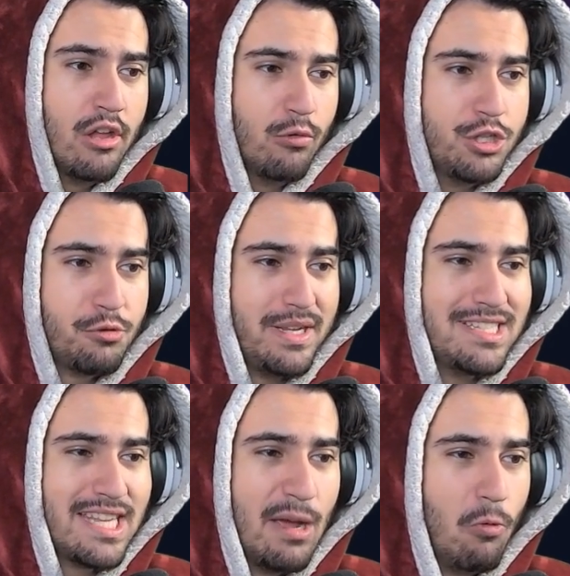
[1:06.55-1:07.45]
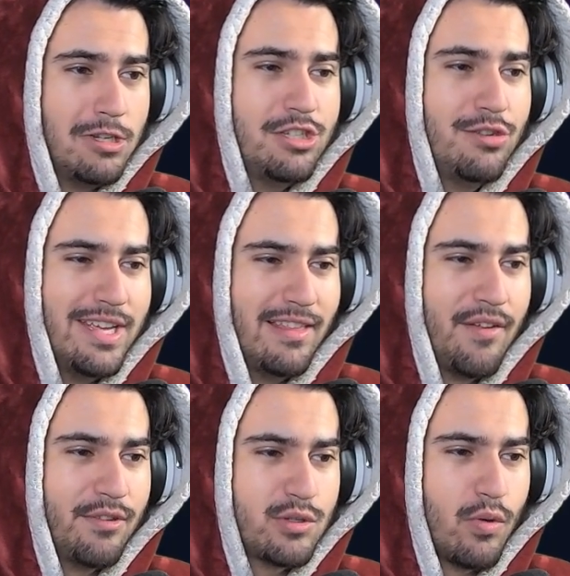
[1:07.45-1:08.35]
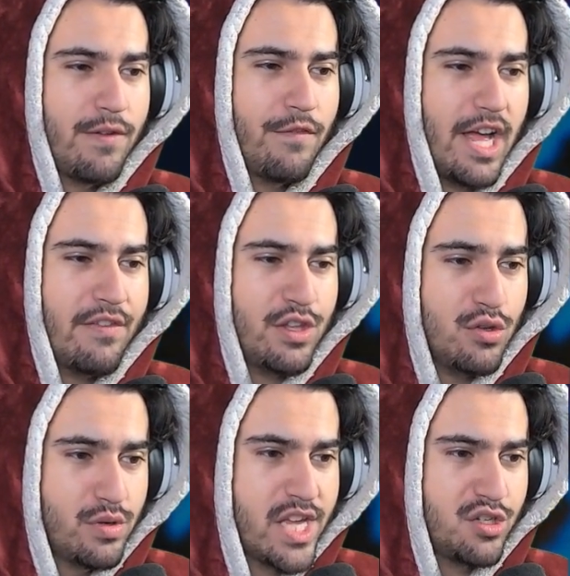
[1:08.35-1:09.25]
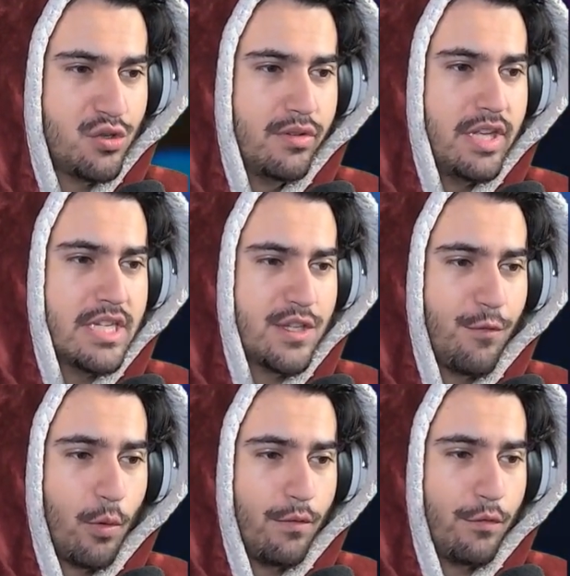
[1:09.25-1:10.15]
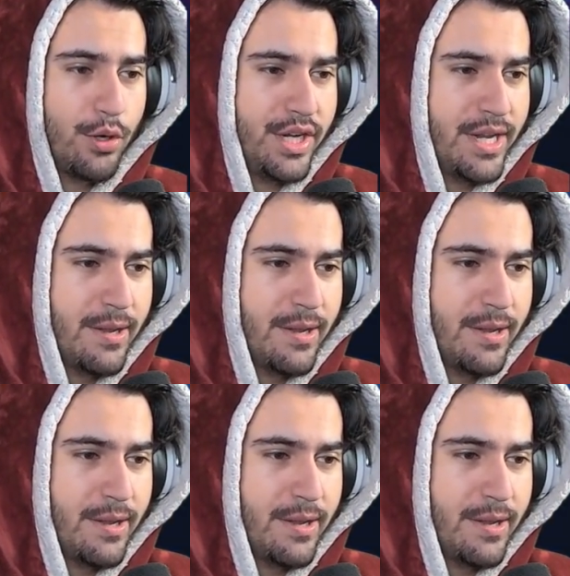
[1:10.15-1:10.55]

which means that once you get level 25, you get Julius for free.